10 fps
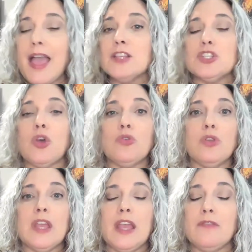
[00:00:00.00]
So
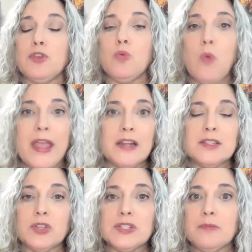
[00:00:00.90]
if you wait
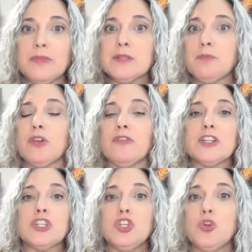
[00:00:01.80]
until something's
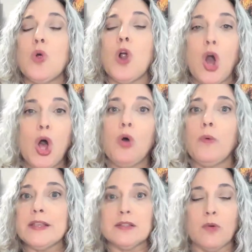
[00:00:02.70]
perfect, you're
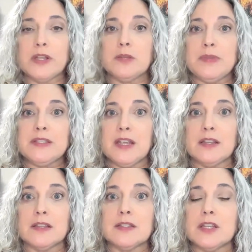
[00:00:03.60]
always going to be
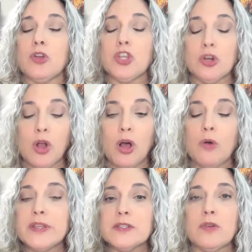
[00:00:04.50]
standing still. You're
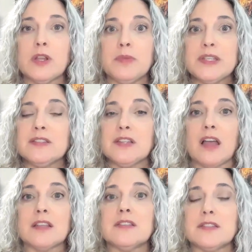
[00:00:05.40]
always going to be
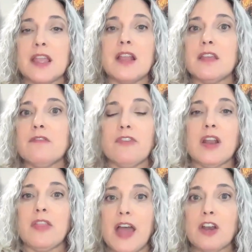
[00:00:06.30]
stuck, standing in
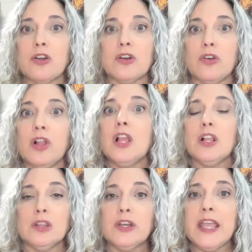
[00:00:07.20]
front of that hurdle,
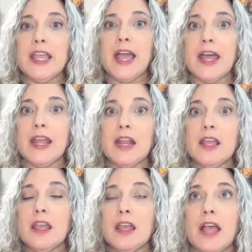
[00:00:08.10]
looking at it
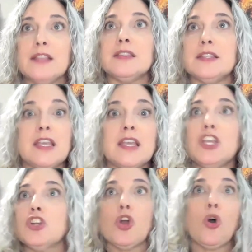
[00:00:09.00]
and seeing
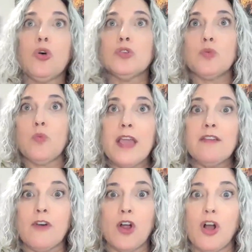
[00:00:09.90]
your goals way
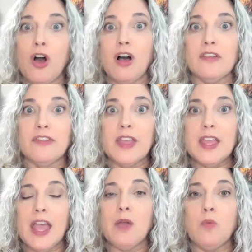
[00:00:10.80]
far off
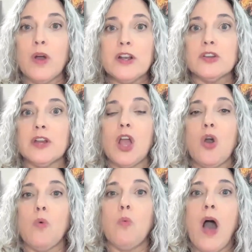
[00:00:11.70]
and wondering
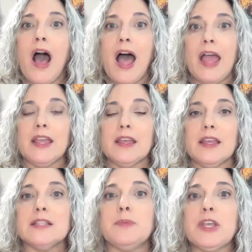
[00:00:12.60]
why.
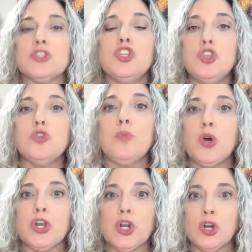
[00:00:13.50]
It's because you
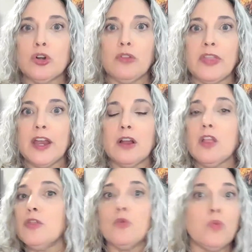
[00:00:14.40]
put a hurdle there.
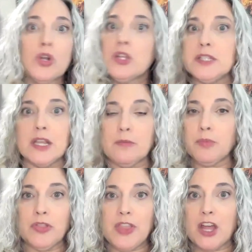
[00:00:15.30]
The world didn't
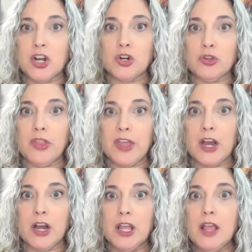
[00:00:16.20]
put that hurdle
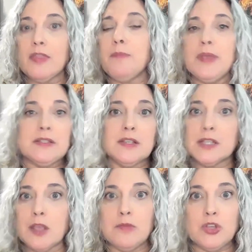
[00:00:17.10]
there. The business
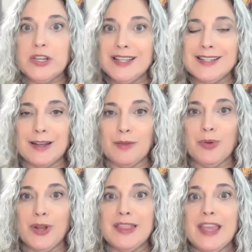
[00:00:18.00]
community didn't
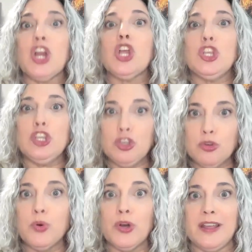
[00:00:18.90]
put it there. You
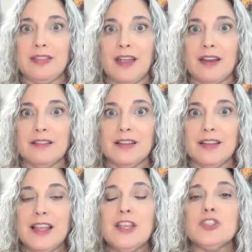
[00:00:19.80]
put it there.
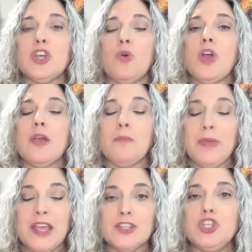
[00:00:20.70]
So
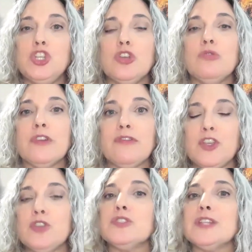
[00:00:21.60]
because you
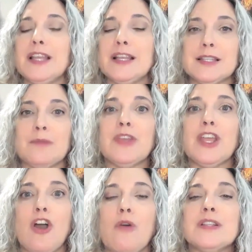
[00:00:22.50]
refuse to let something
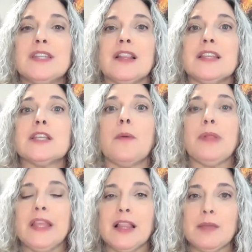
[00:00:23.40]
go until it's
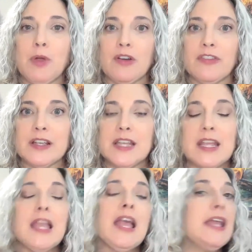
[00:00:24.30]
completely perfect,
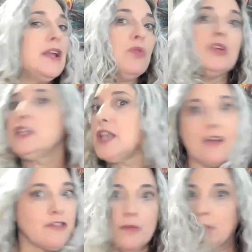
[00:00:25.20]
and it will
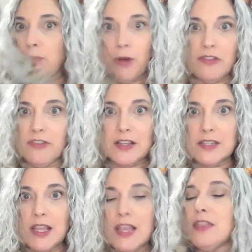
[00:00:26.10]
never be perfect.
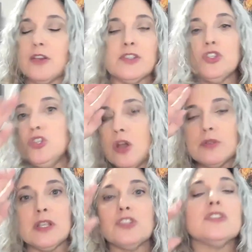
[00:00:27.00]
There is no
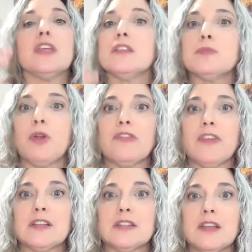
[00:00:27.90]
such thing as
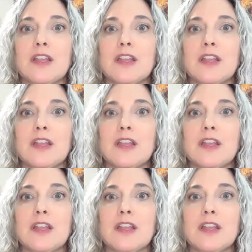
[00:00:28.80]
perfect.